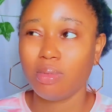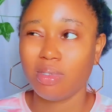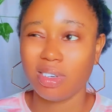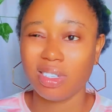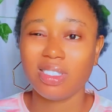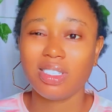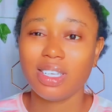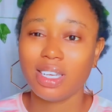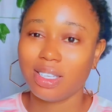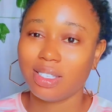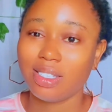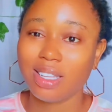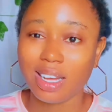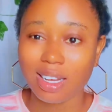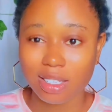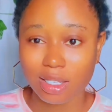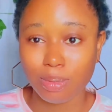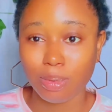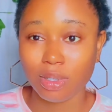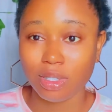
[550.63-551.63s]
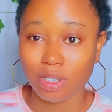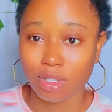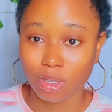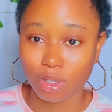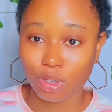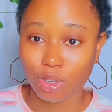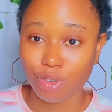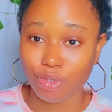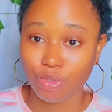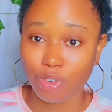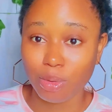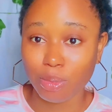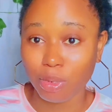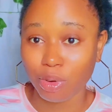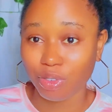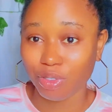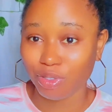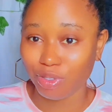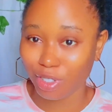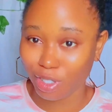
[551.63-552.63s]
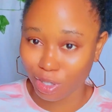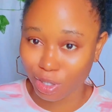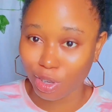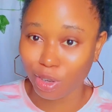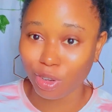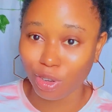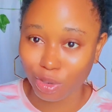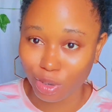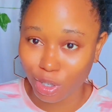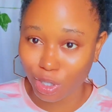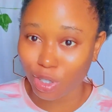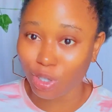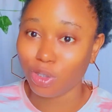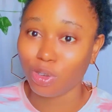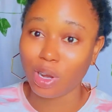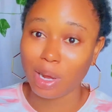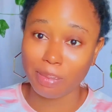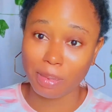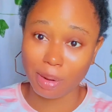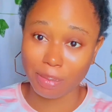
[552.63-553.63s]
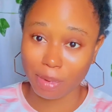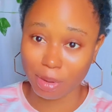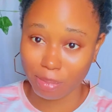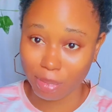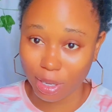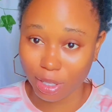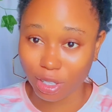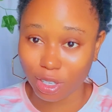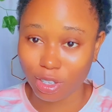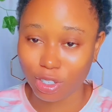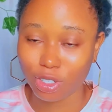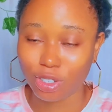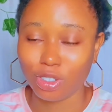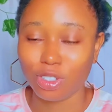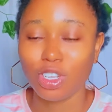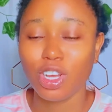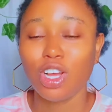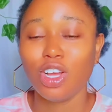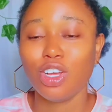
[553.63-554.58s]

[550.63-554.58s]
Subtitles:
because yes, dark spots is also a form of discoloration or hyperpigmentation.